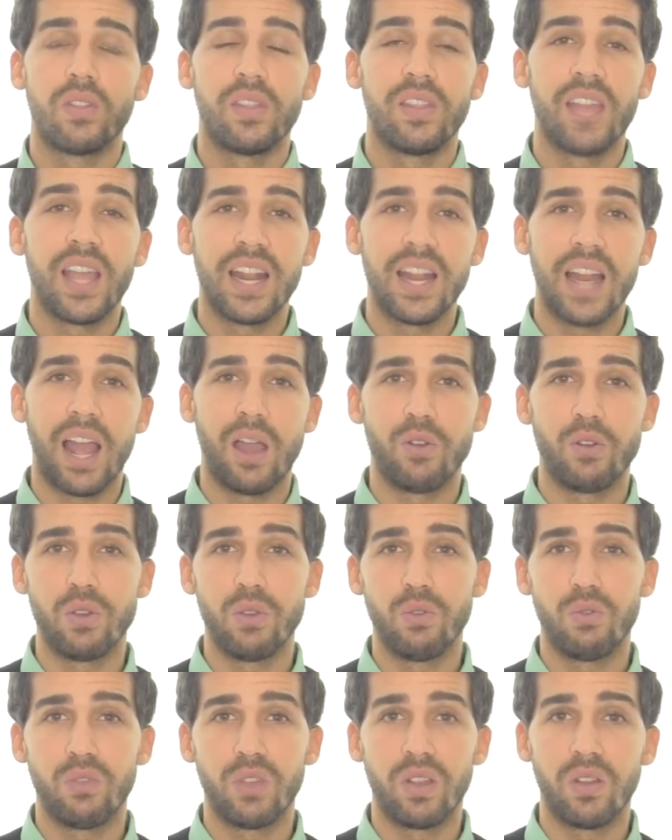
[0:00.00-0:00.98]
Then how do
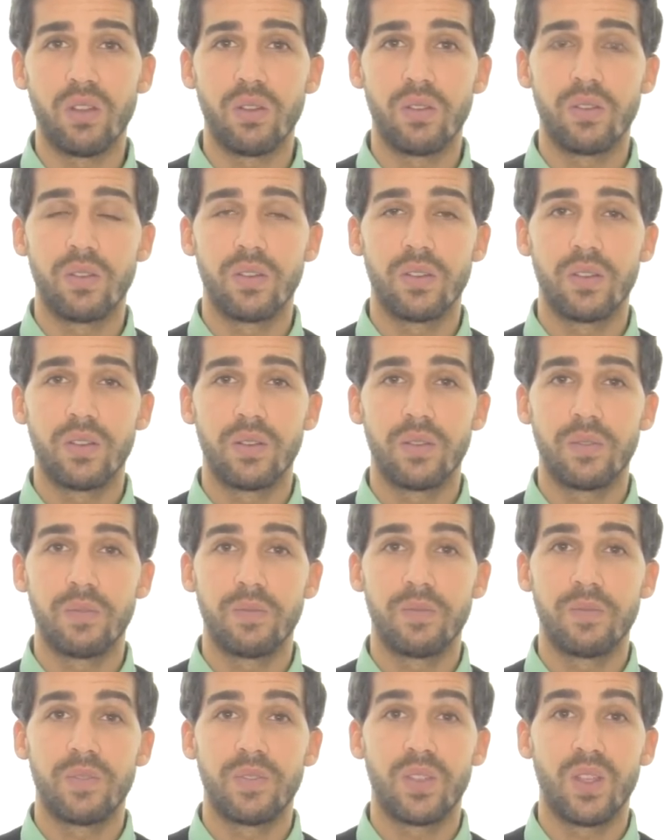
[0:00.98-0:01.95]
you feel?
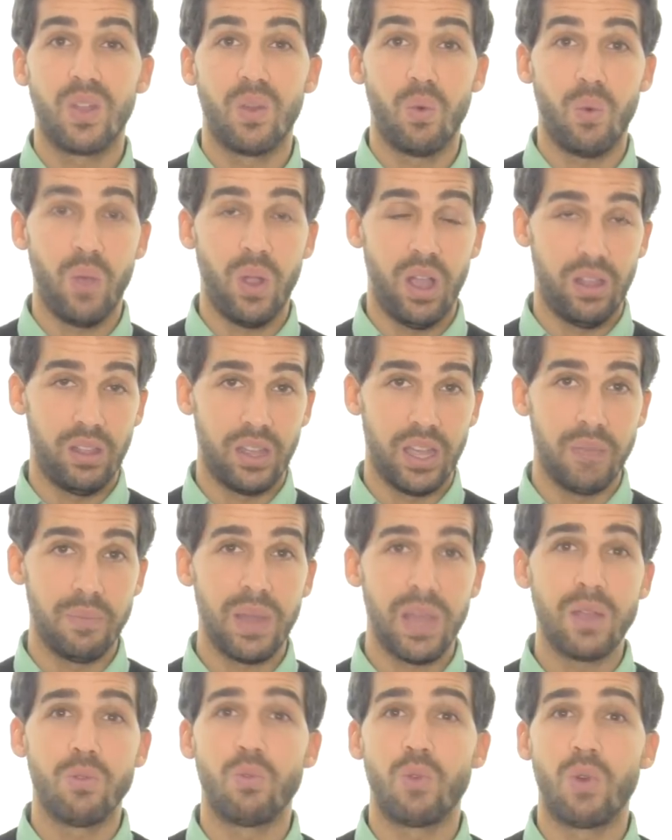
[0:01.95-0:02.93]
Well, it
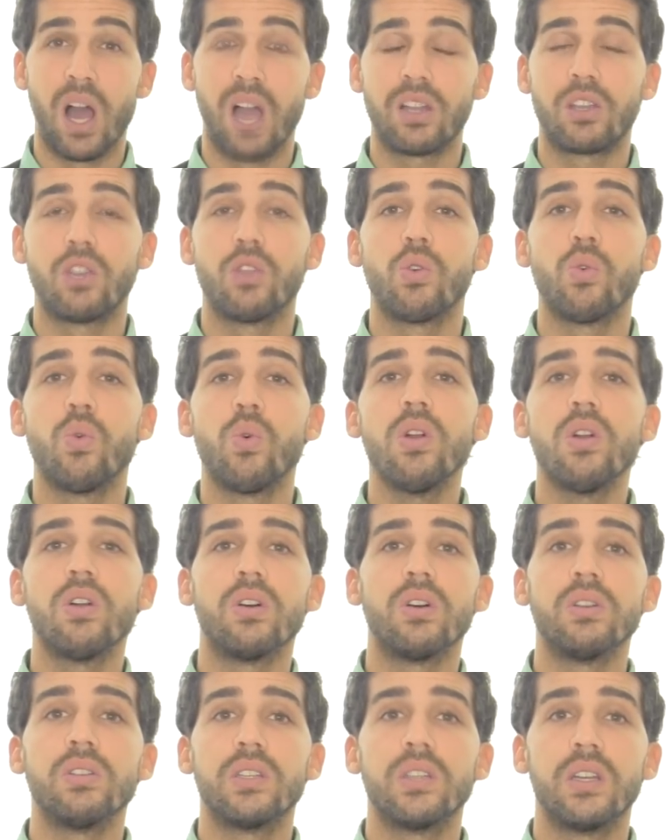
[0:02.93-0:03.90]
might rock your
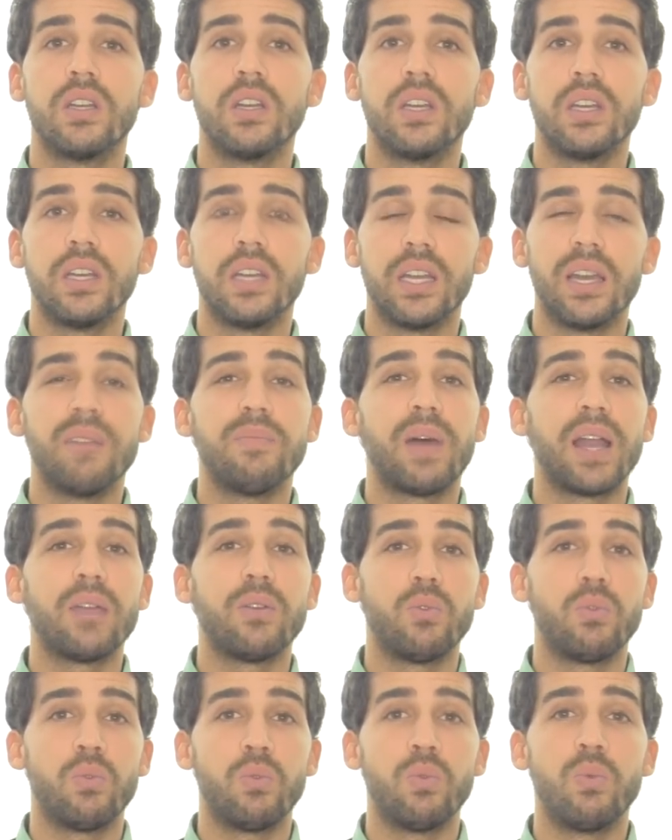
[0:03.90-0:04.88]
world. It might
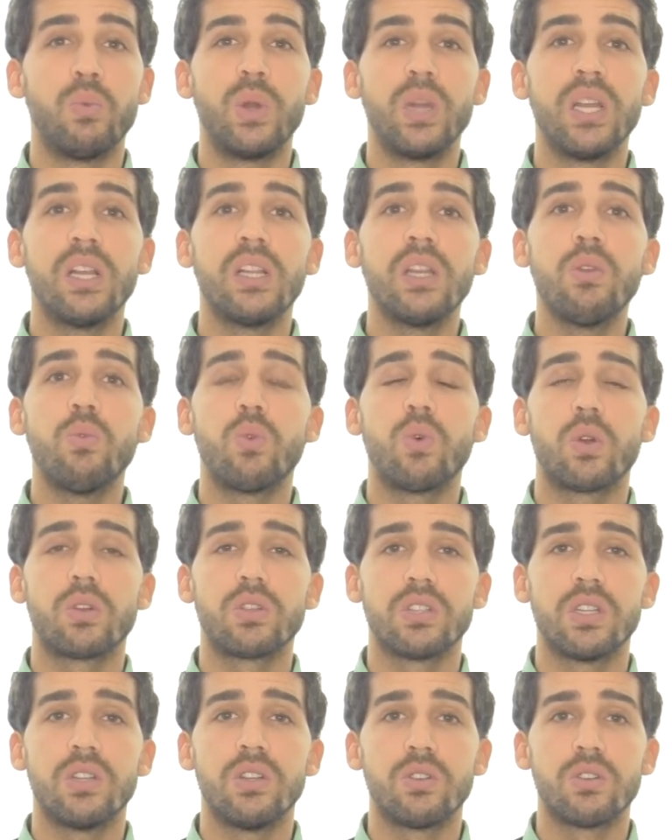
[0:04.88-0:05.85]
really
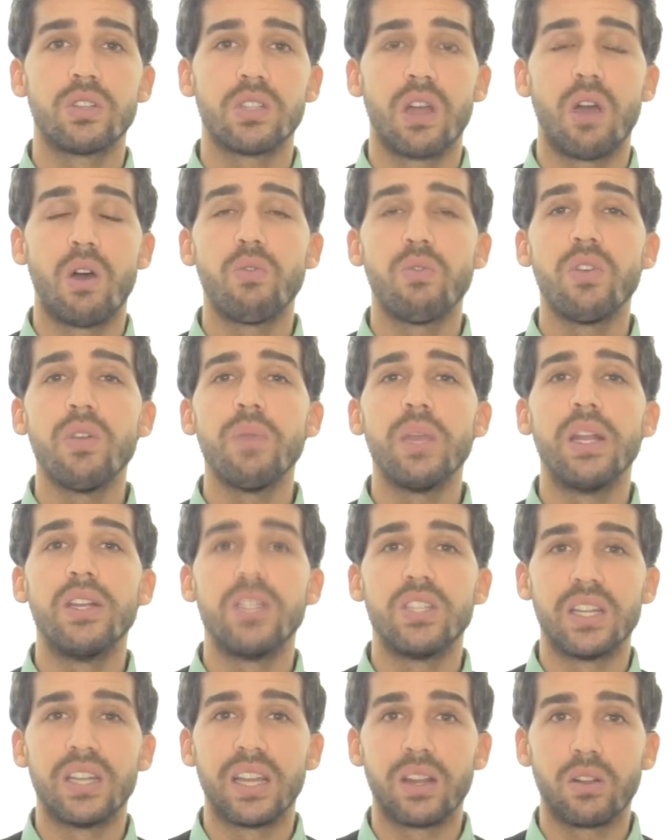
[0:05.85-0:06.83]
worsen your
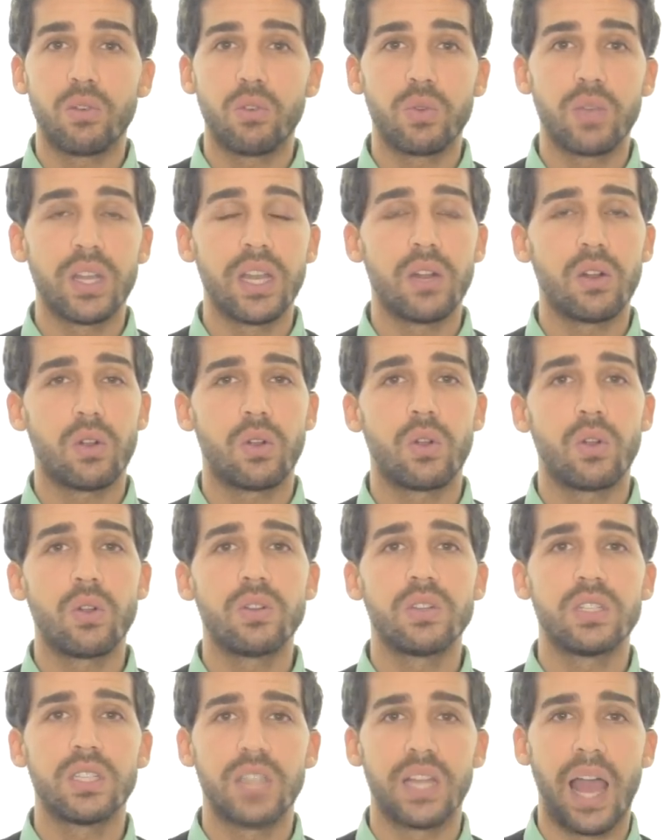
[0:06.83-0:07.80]
self-image and then create
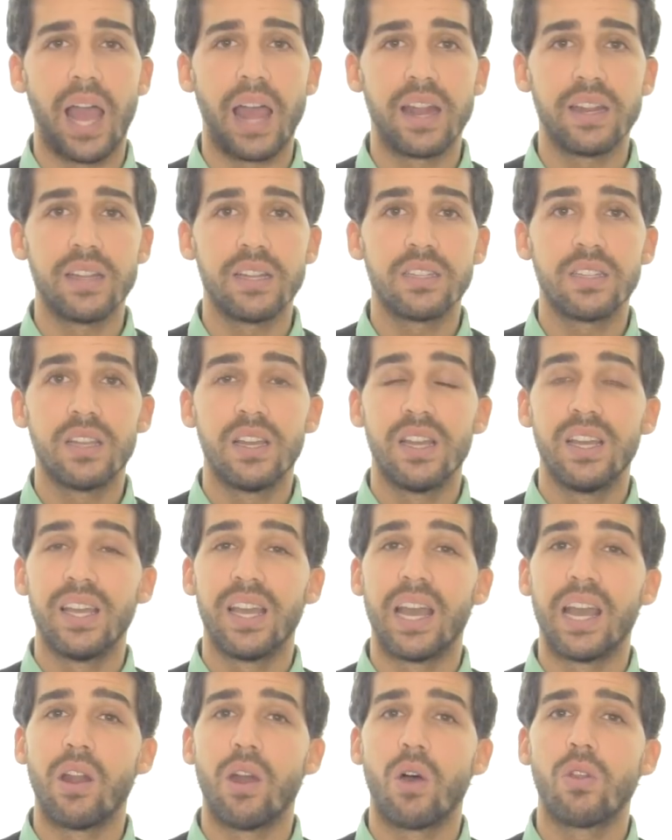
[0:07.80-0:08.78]
hurt, sadness,
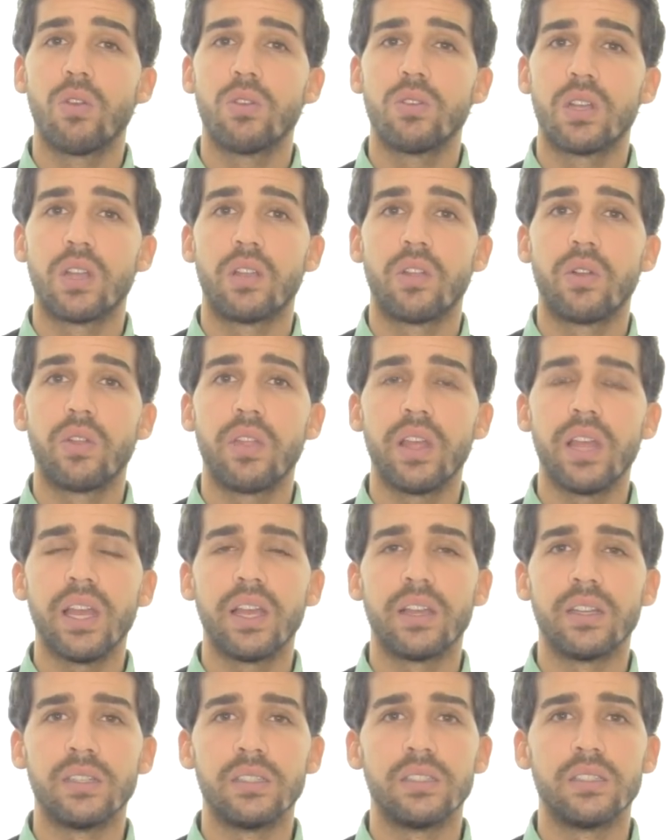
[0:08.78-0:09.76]
and all those other
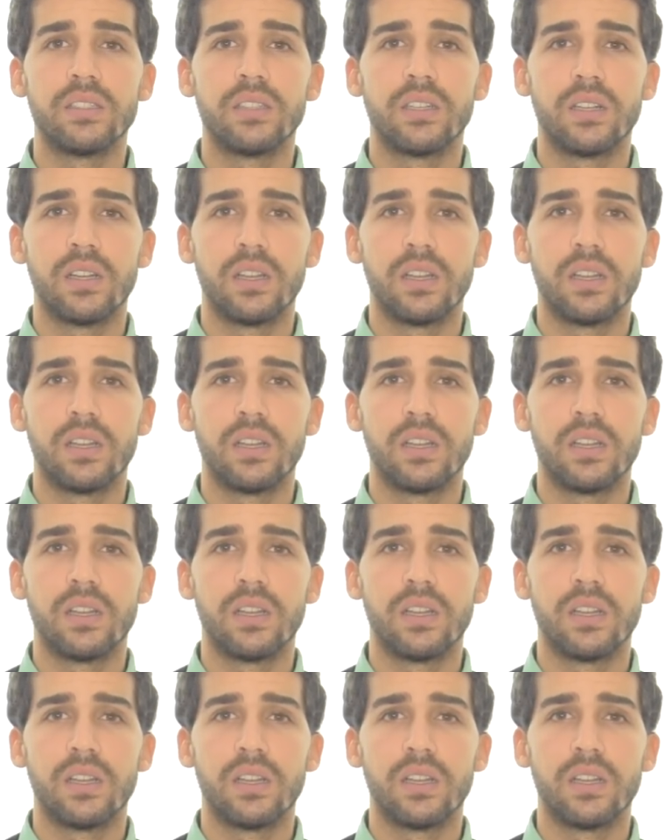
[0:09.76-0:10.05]
things.